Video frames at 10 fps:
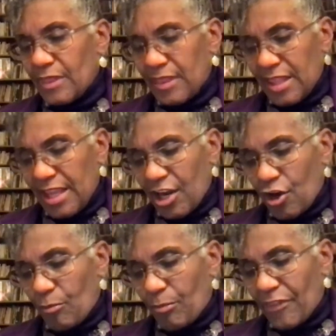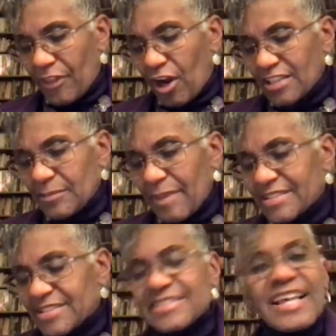there, but there are some
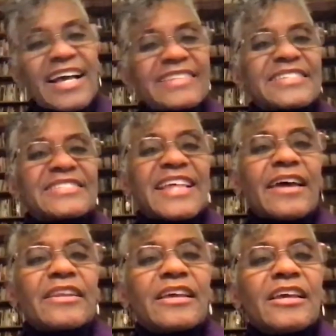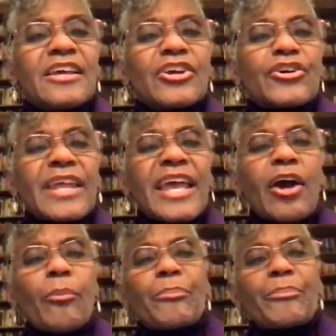exercises that could help